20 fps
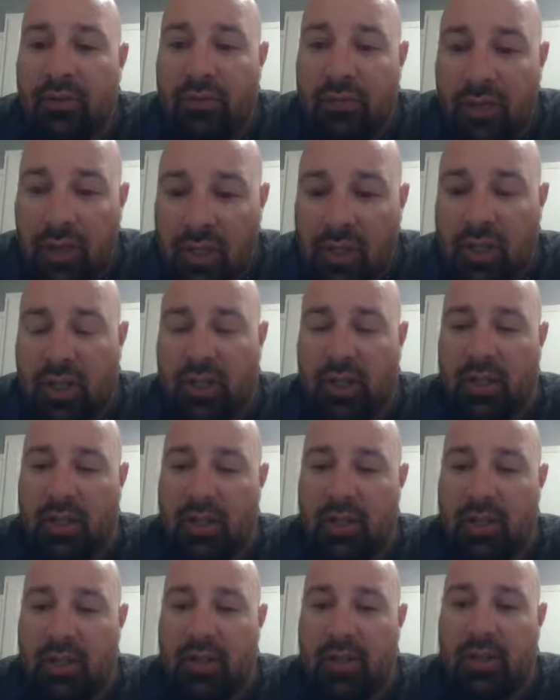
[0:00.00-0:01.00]

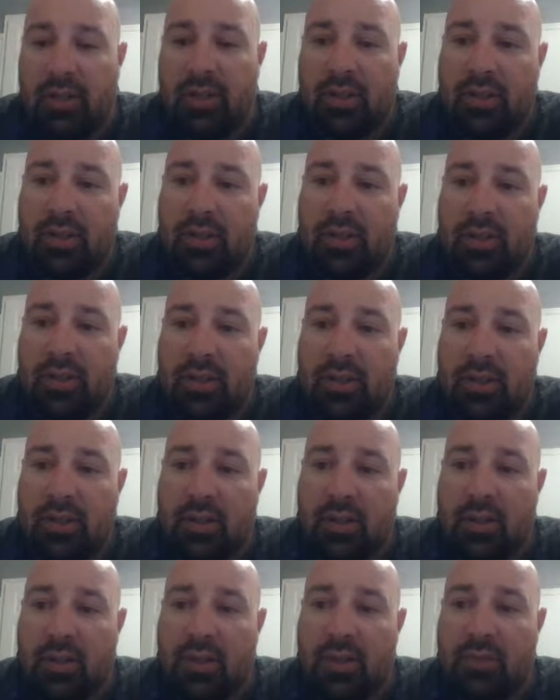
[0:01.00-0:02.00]
fishing
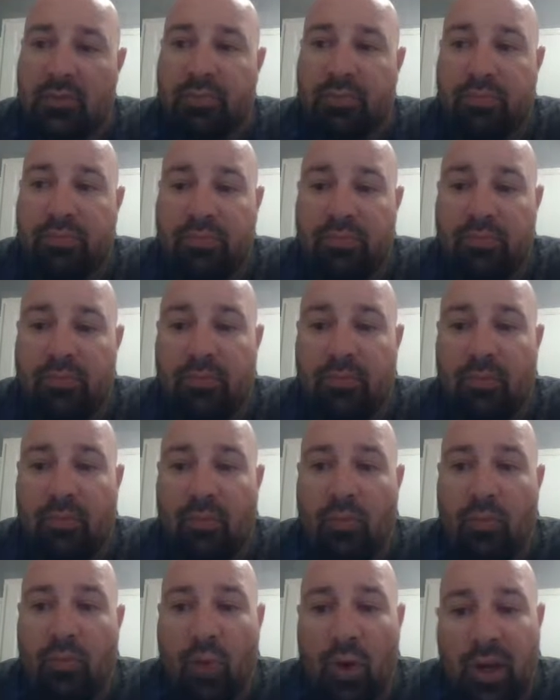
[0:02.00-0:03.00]
is
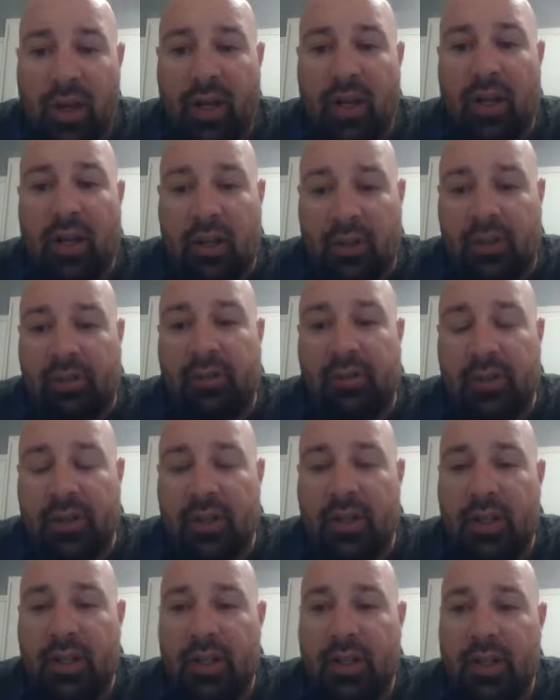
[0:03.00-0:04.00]
one of
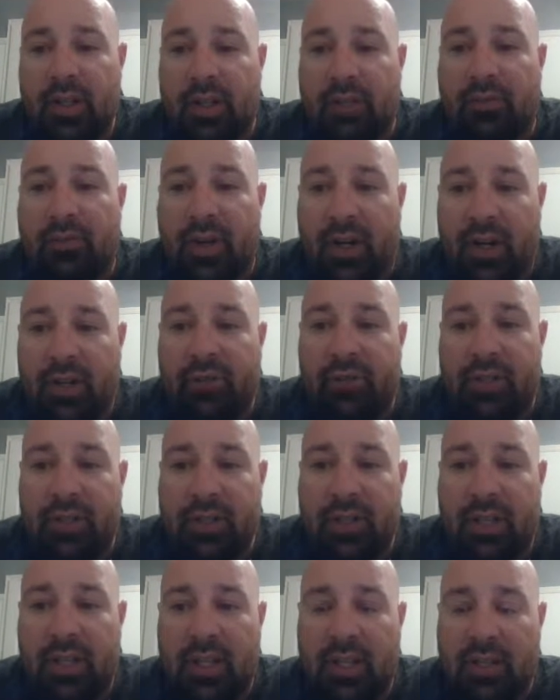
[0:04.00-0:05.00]
the very
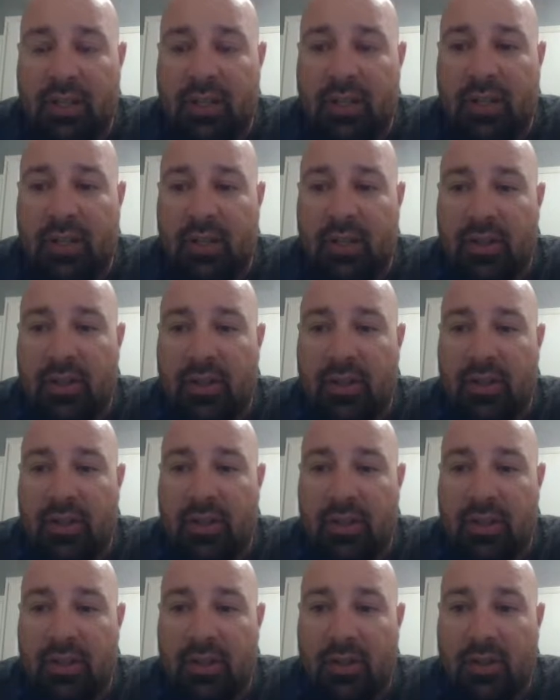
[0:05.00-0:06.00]
first things that
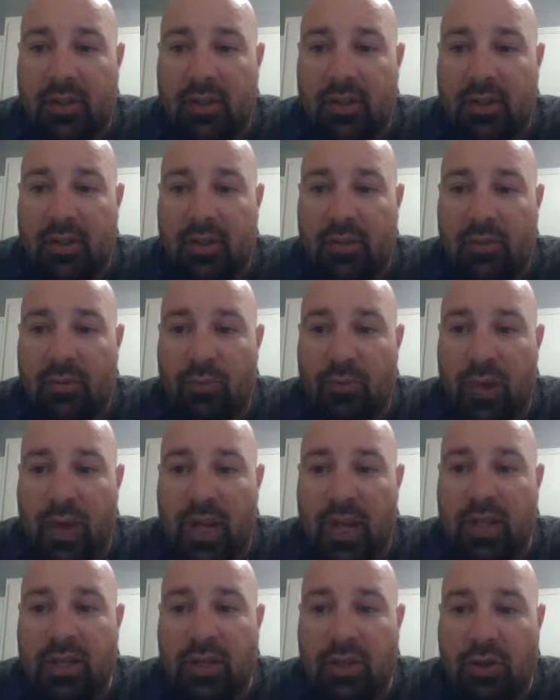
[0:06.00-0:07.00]

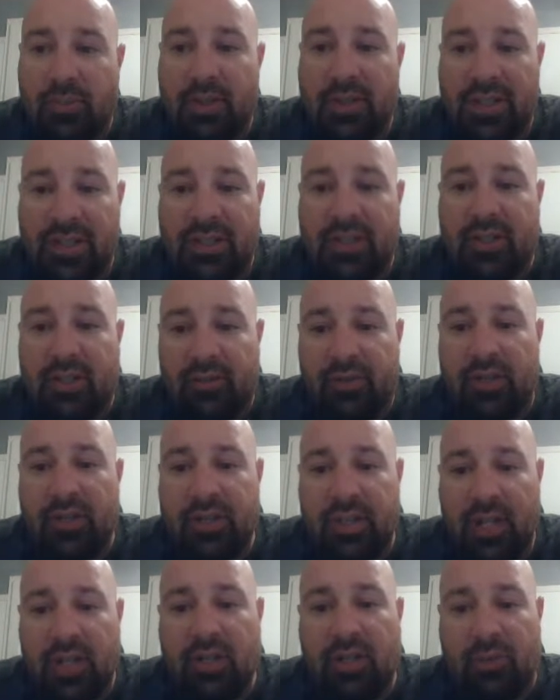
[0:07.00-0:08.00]
we as humans as a
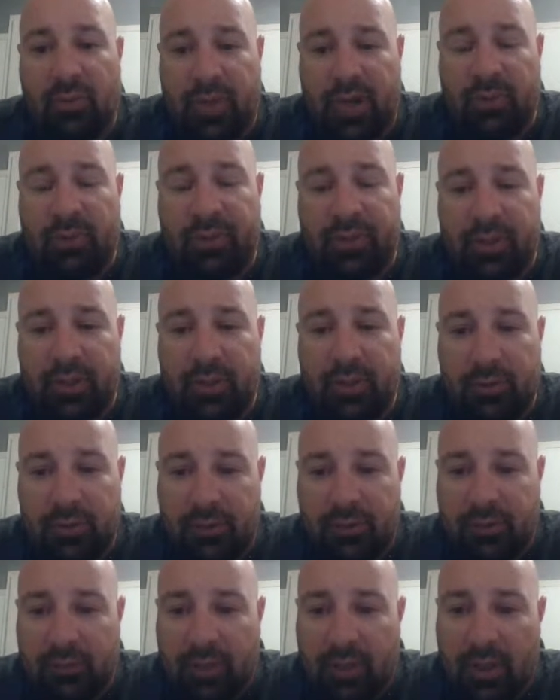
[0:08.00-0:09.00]
civilization were able to do.
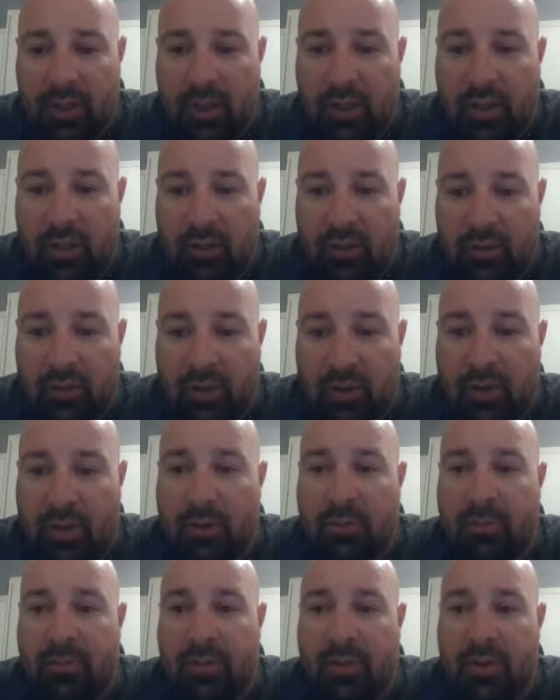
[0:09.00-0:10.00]

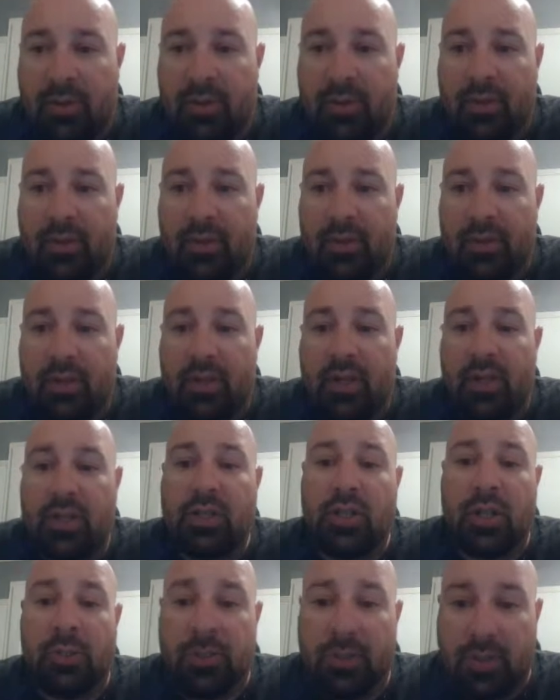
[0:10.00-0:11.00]
From the
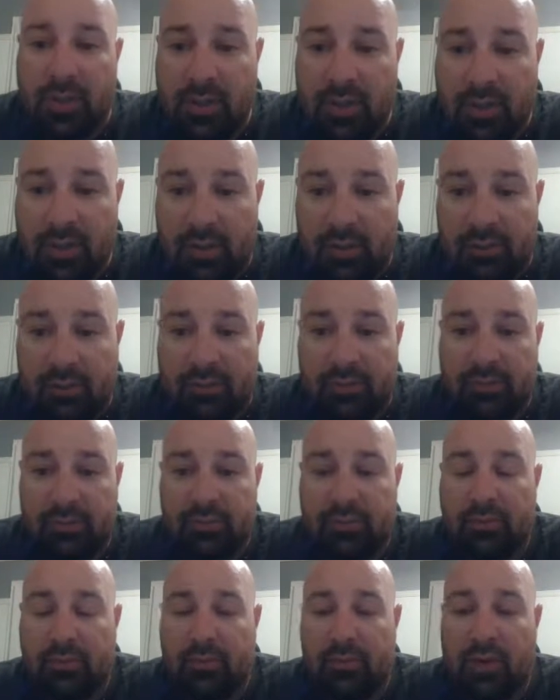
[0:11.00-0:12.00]
Egyptians,
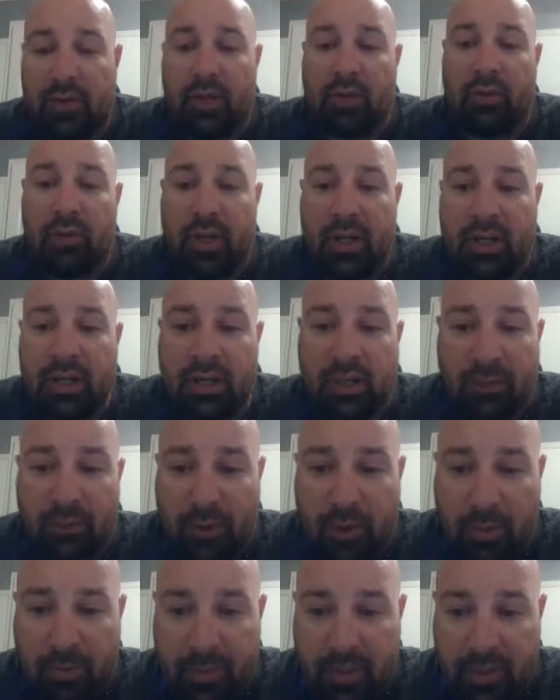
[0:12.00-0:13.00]
the Greeks, the
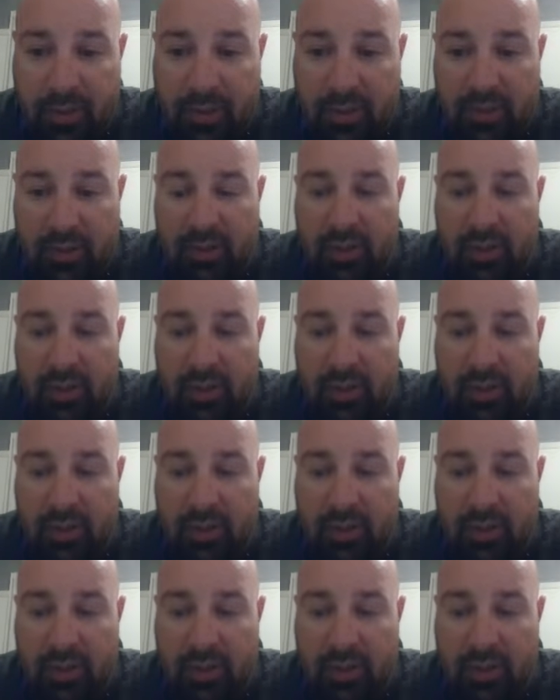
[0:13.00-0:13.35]
Romans,